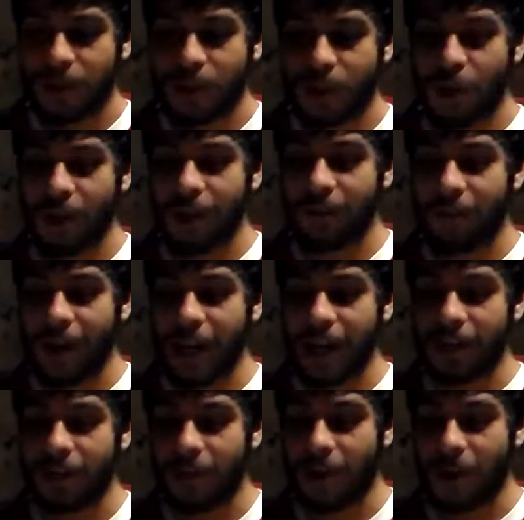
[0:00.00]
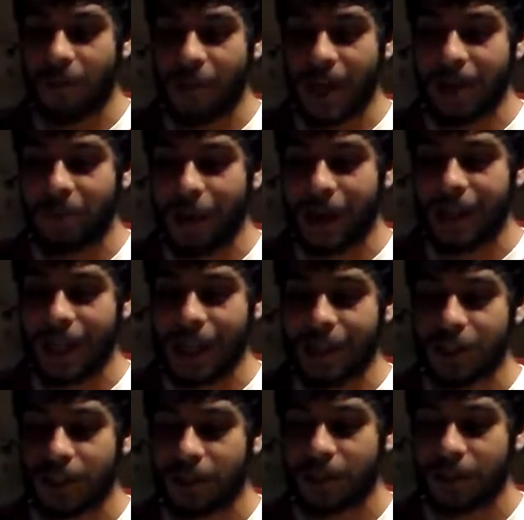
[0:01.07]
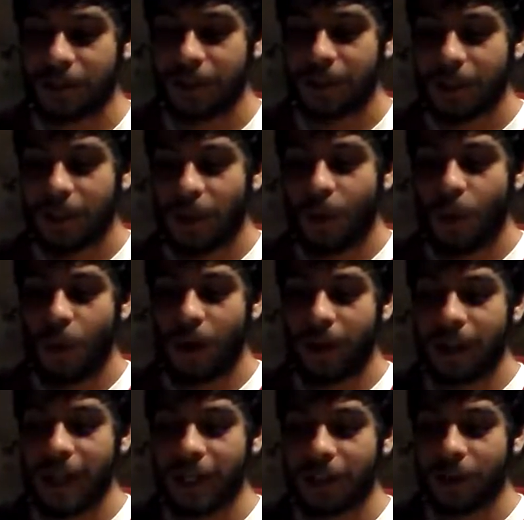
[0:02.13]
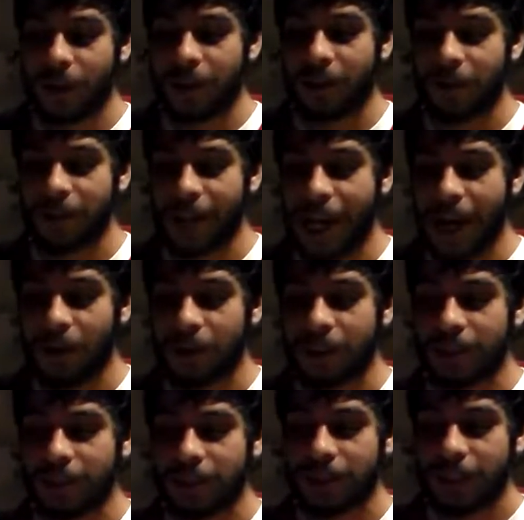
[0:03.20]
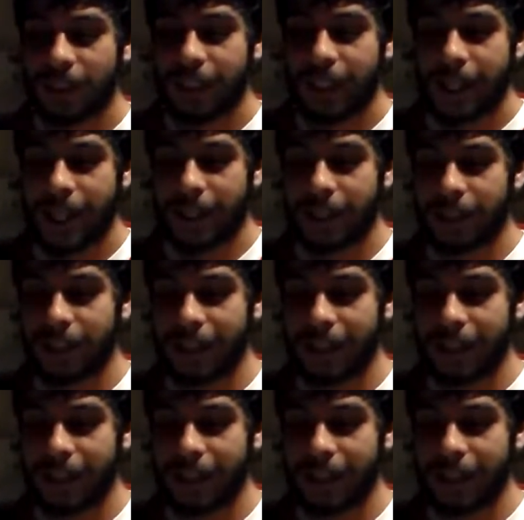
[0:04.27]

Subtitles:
Surely vain are all men by nature who are ignorant of Yahweh and